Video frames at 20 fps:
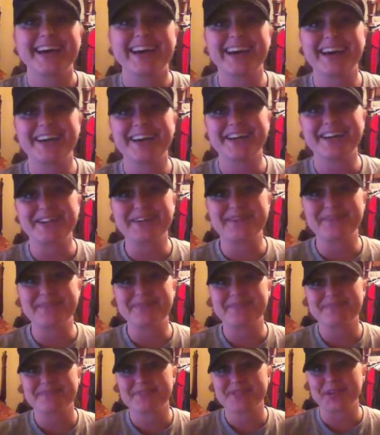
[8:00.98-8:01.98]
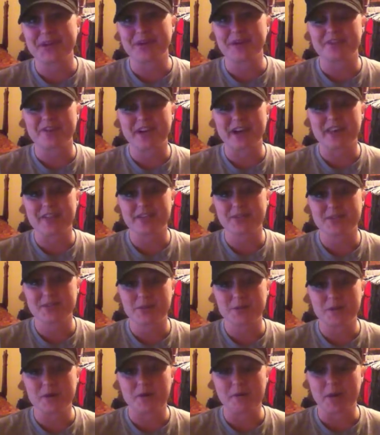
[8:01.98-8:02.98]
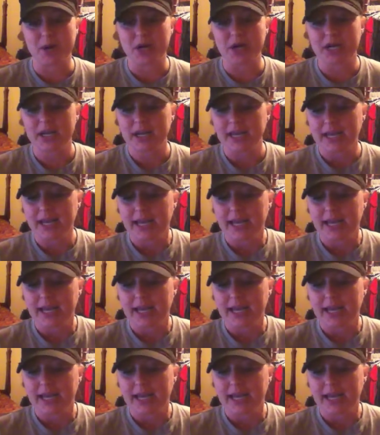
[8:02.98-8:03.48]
So I've gotten those at Walmart.